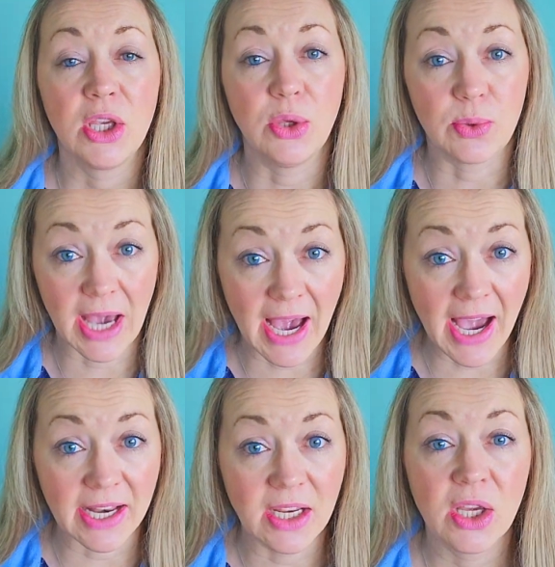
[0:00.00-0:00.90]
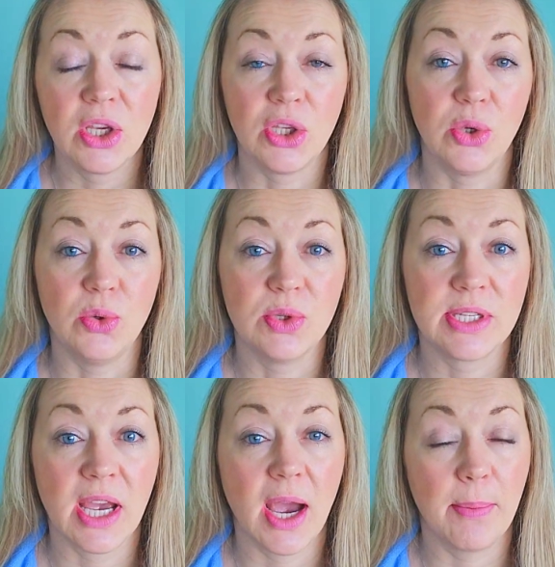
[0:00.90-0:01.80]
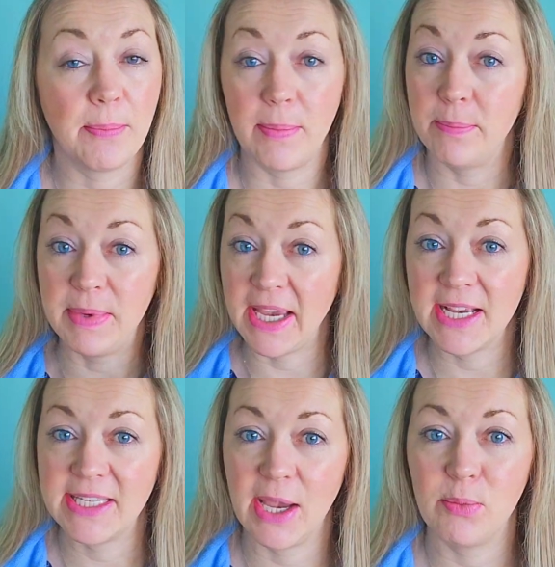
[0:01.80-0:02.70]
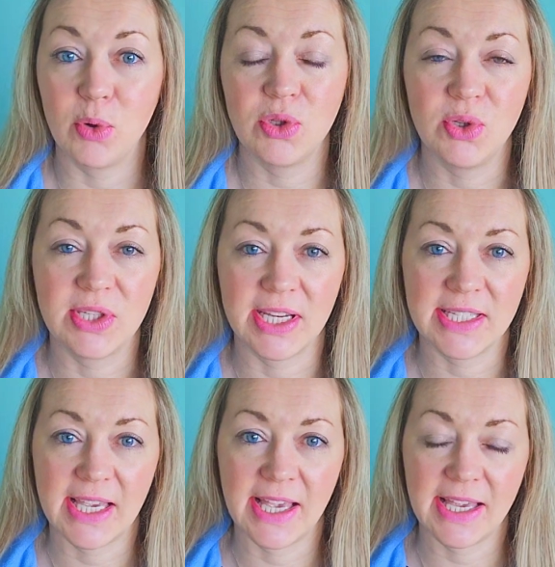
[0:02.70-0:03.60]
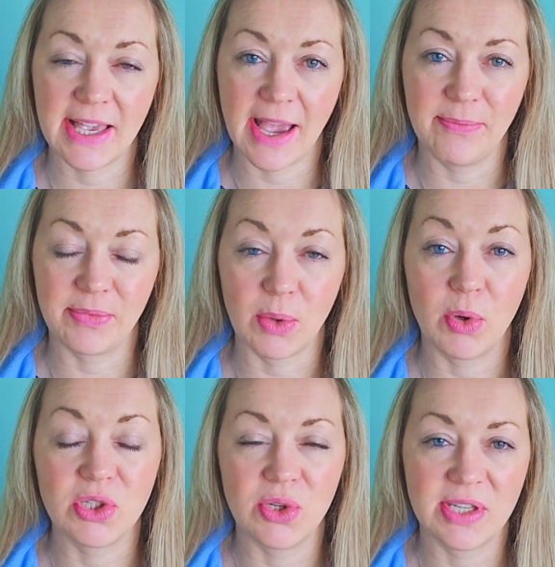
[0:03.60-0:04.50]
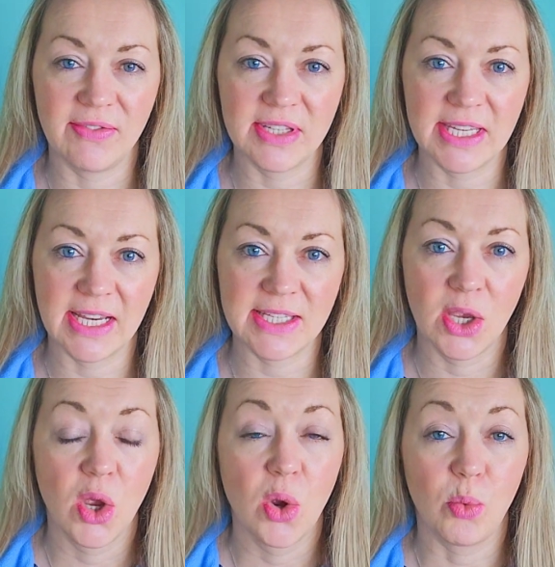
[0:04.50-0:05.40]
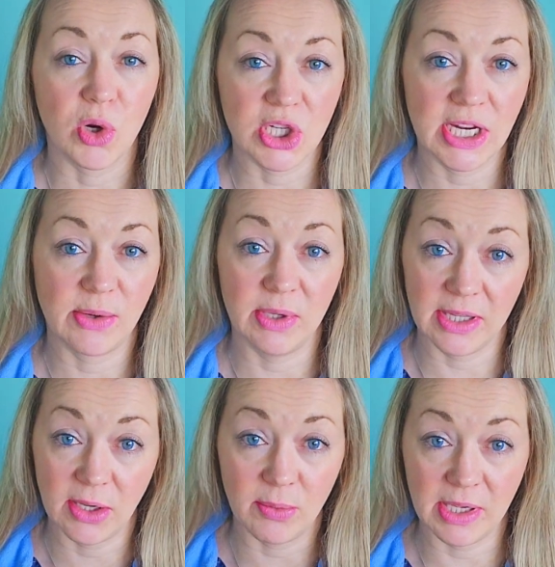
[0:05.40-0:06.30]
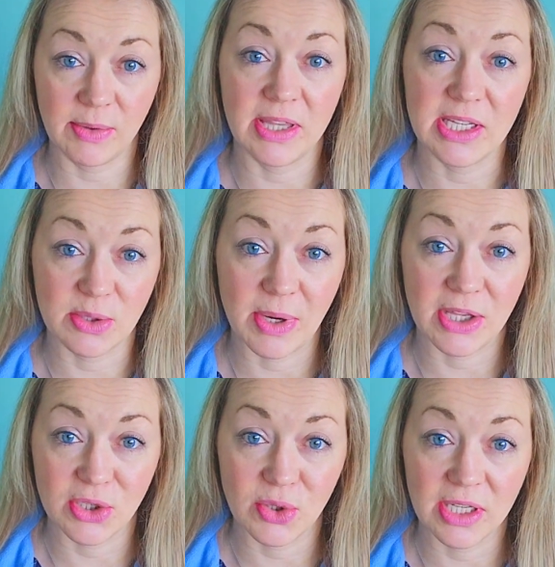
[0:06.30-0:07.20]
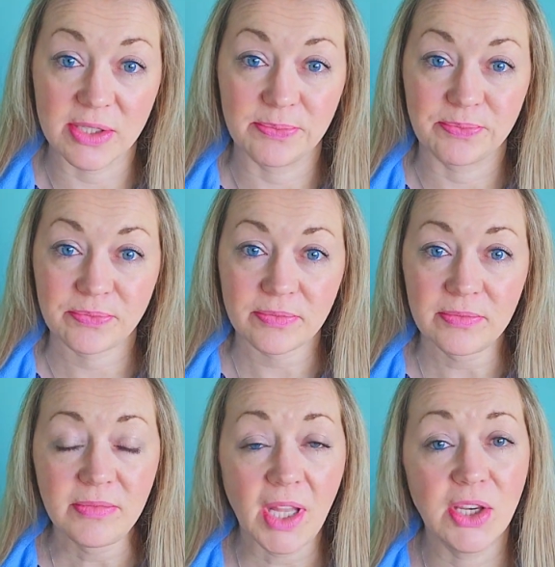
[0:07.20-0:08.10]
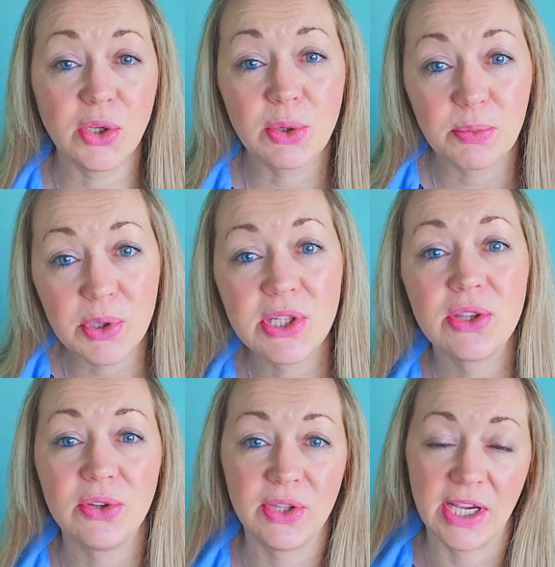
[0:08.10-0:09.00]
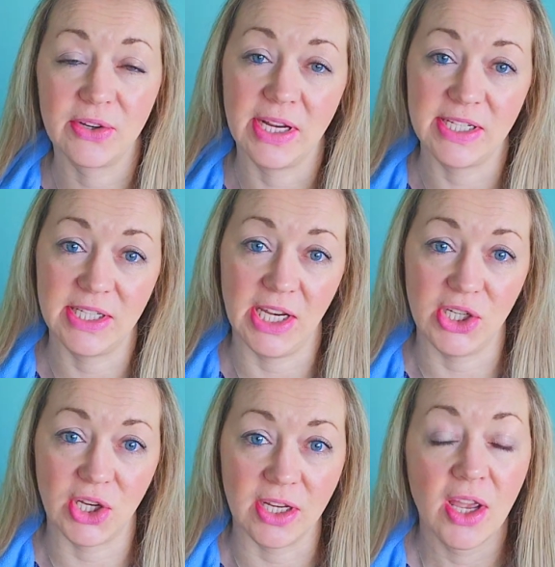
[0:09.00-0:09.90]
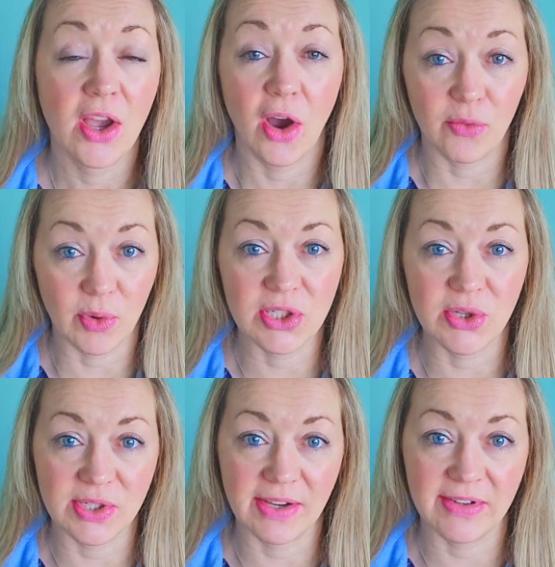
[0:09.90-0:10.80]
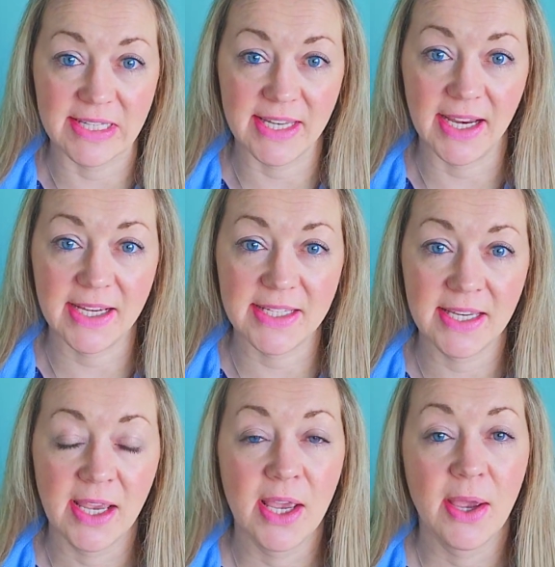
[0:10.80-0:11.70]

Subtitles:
You can use a BSEN 1276 washing liquid, this is why they're doing this, and you can put it through the accreditation of 1276